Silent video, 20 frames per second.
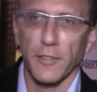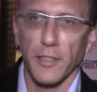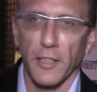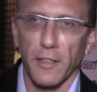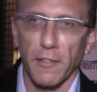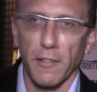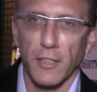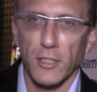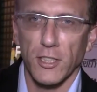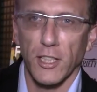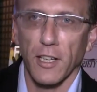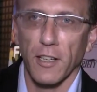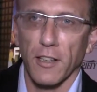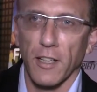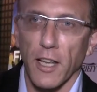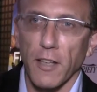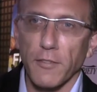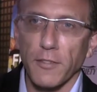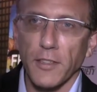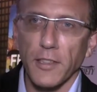Reginald
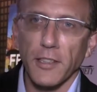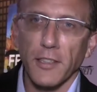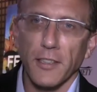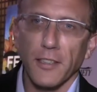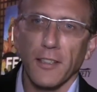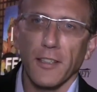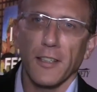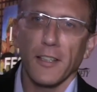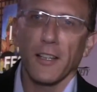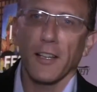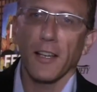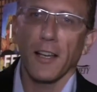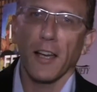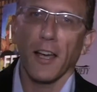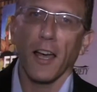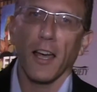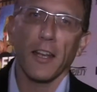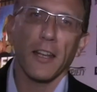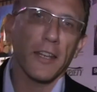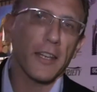Levy,
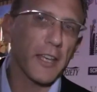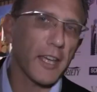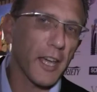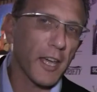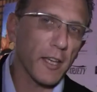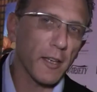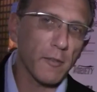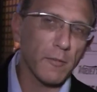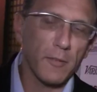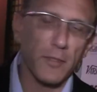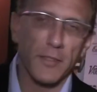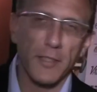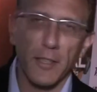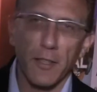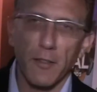and he came to see